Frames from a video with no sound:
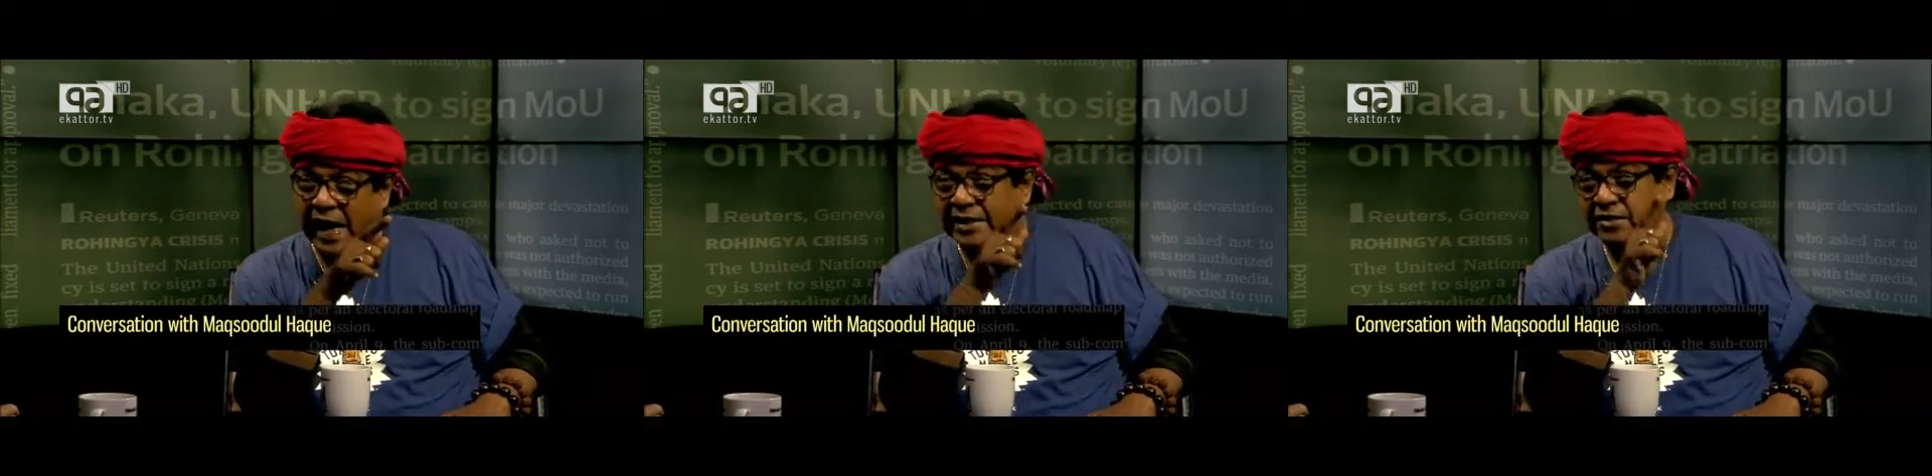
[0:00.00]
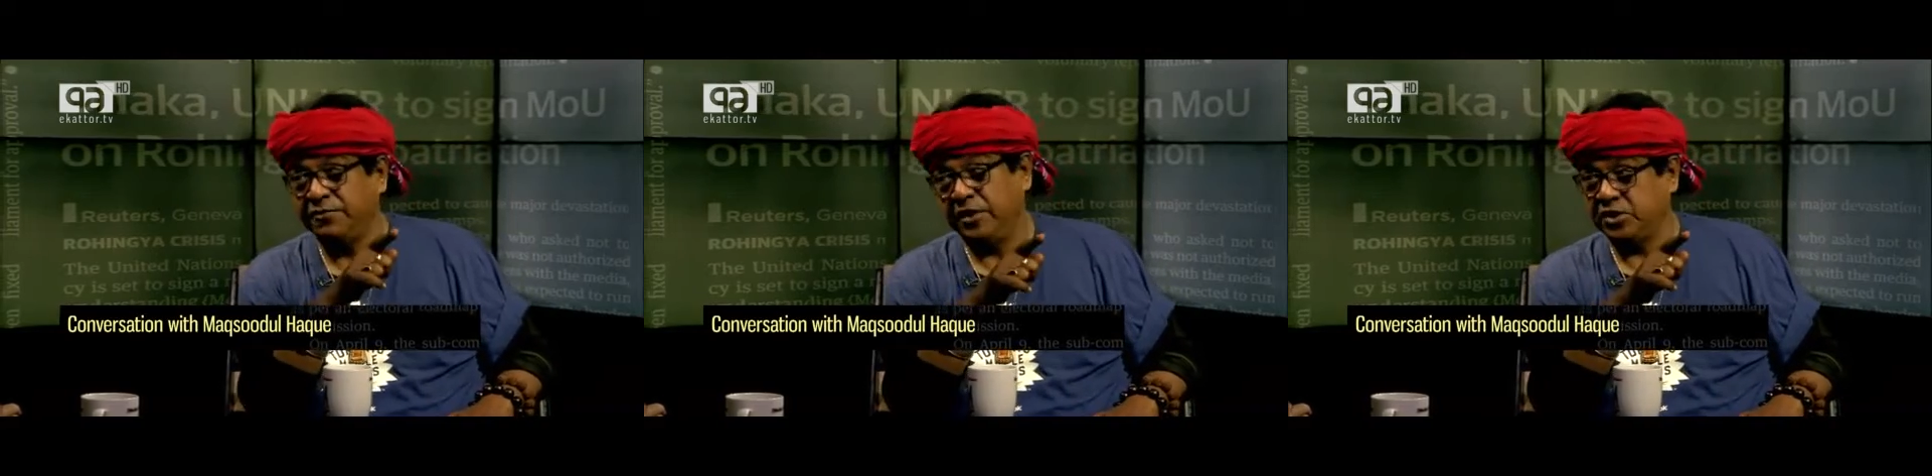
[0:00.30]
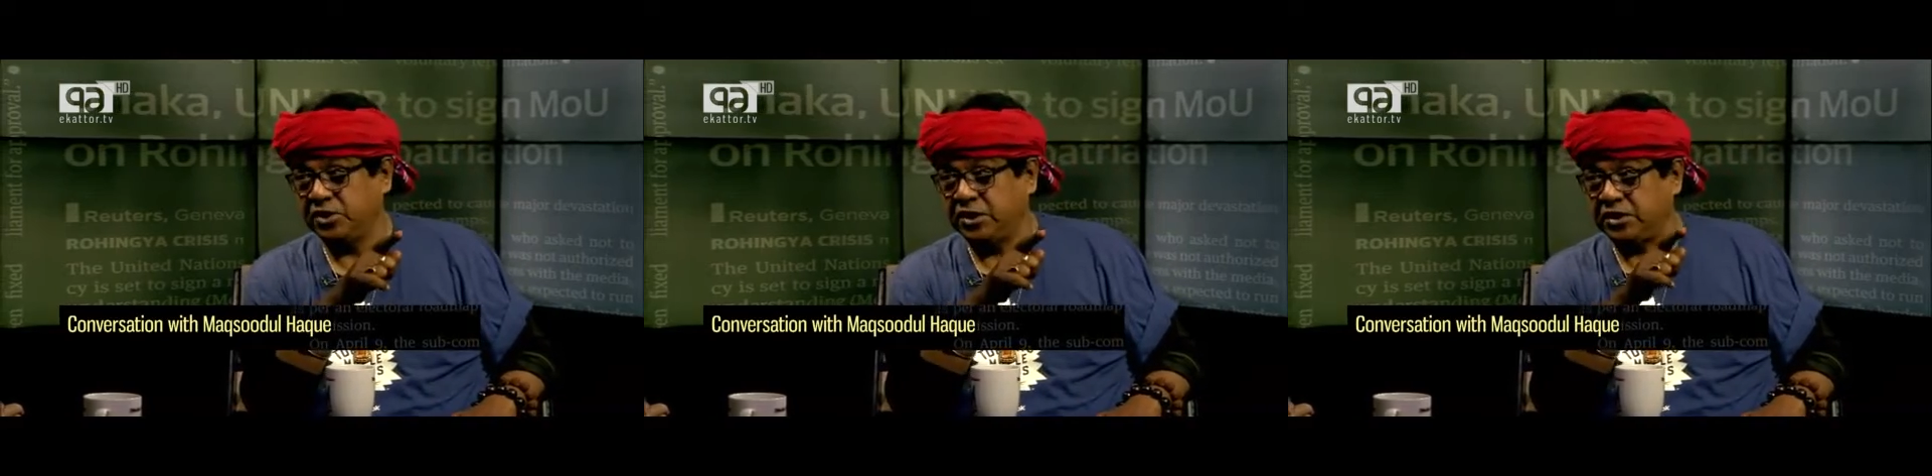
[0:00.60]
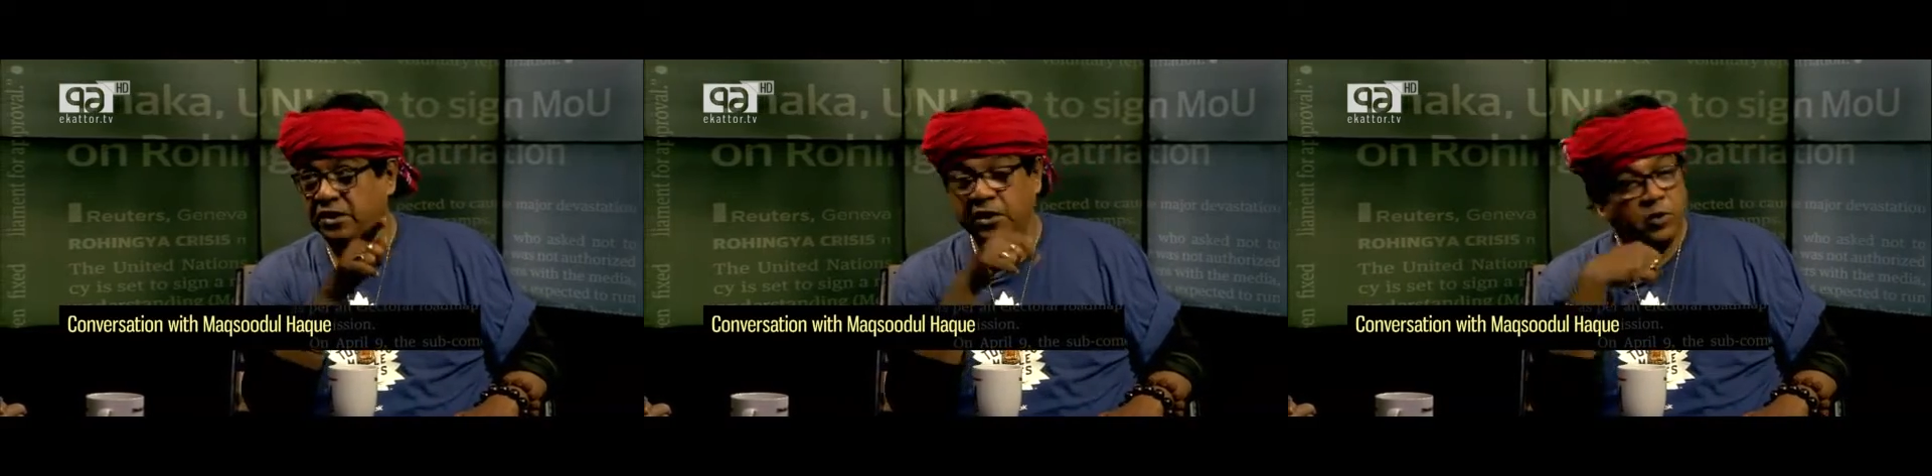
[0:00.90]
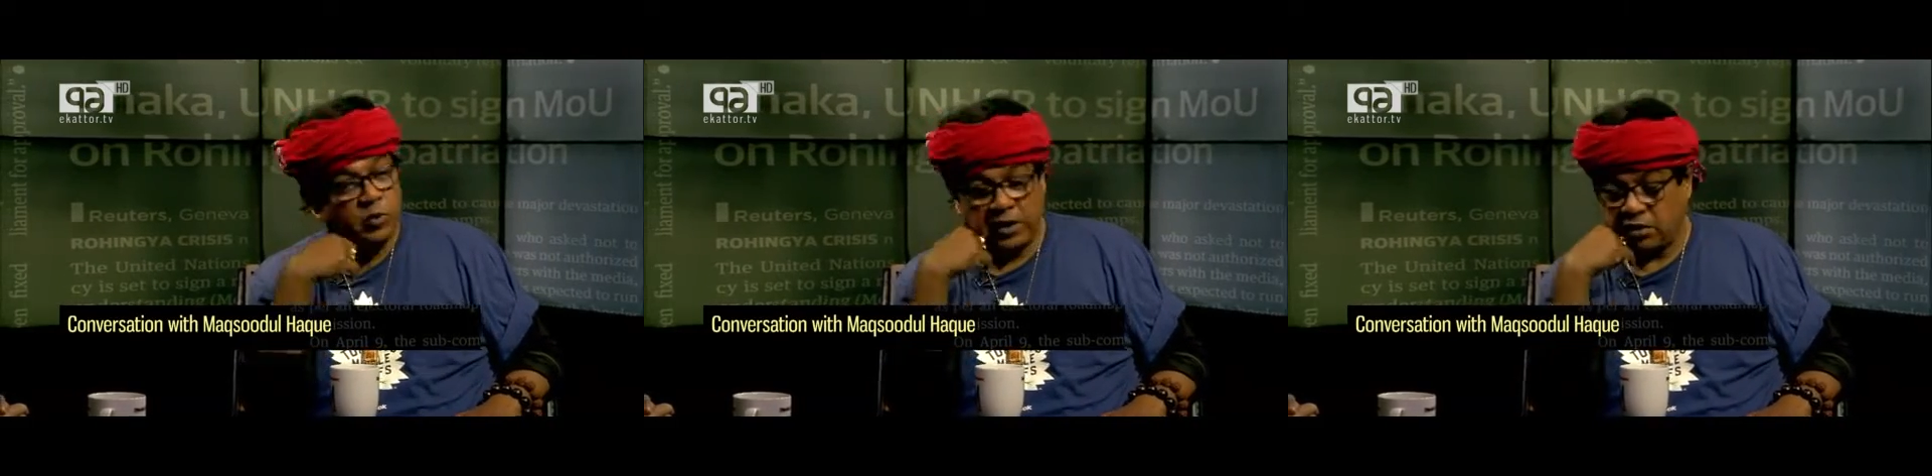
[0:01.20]
hasn't finished eating,
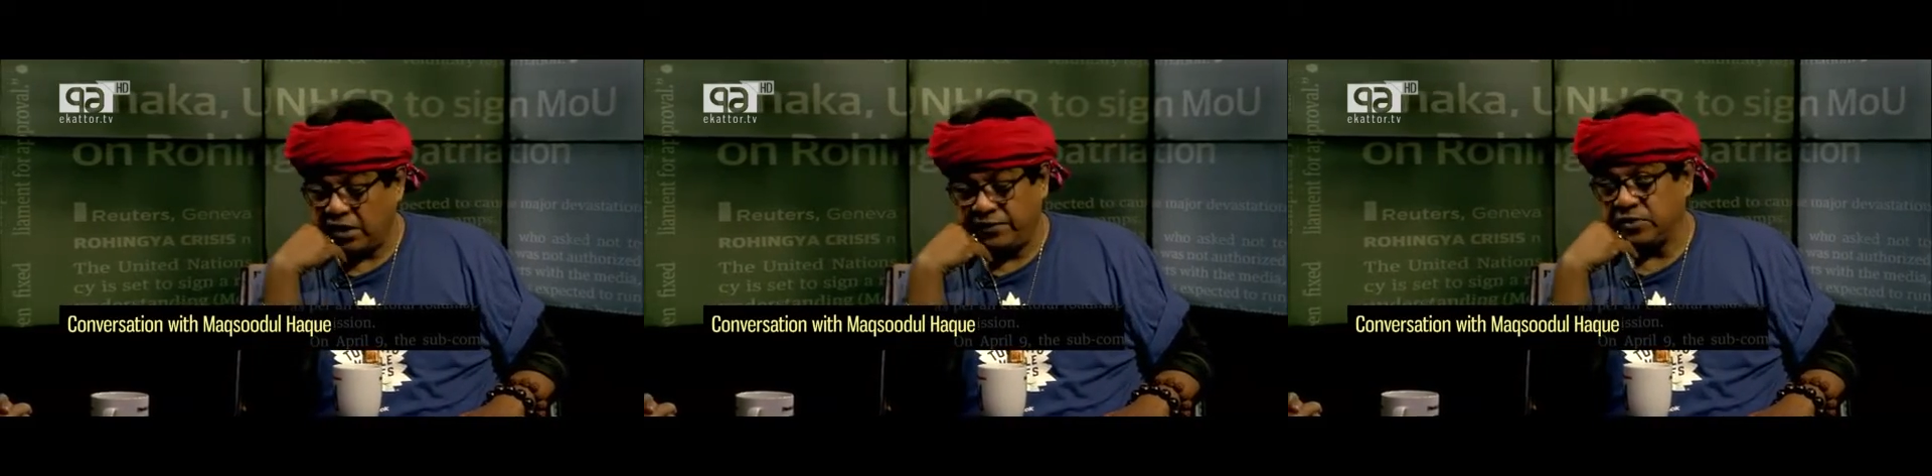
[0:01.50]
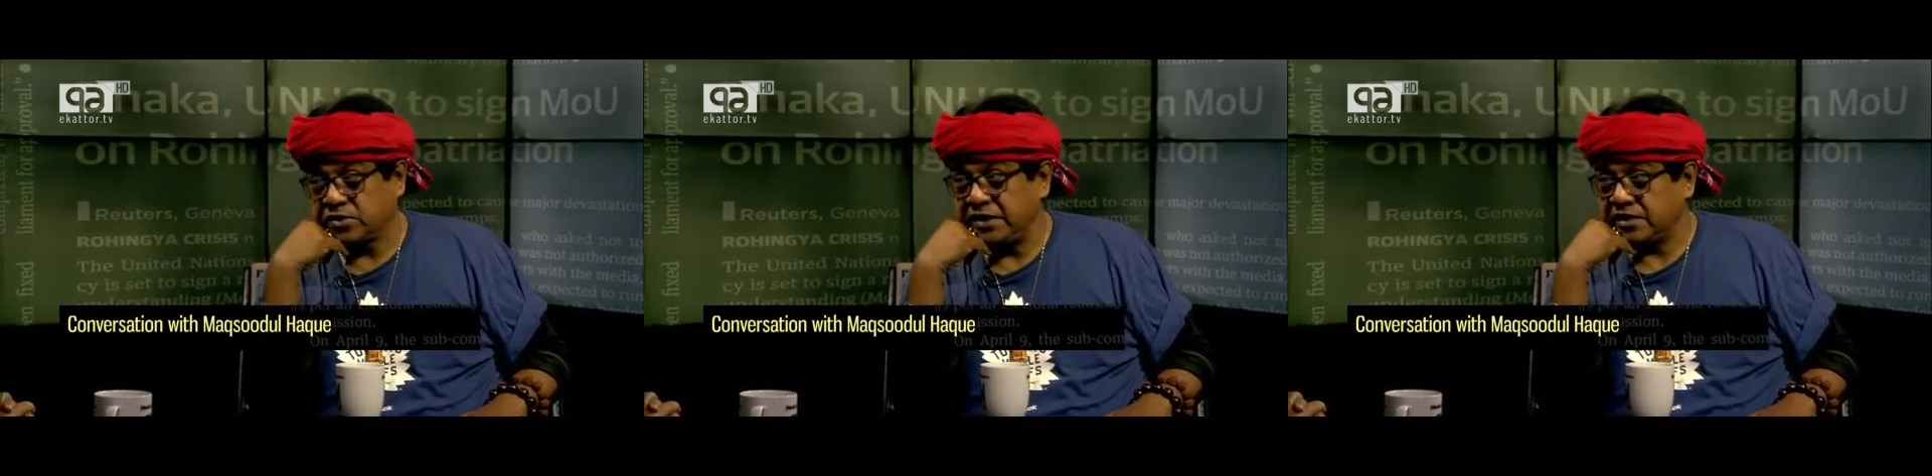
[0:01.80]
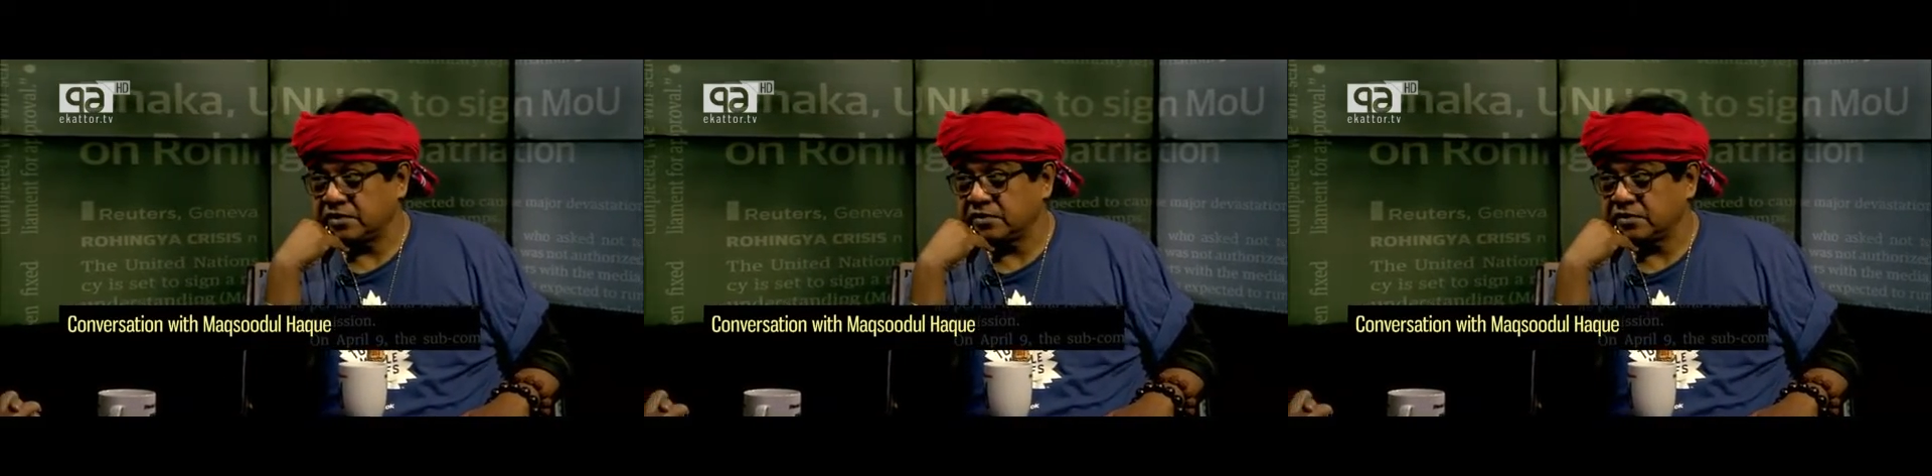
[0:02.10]
you cannot leave your seat.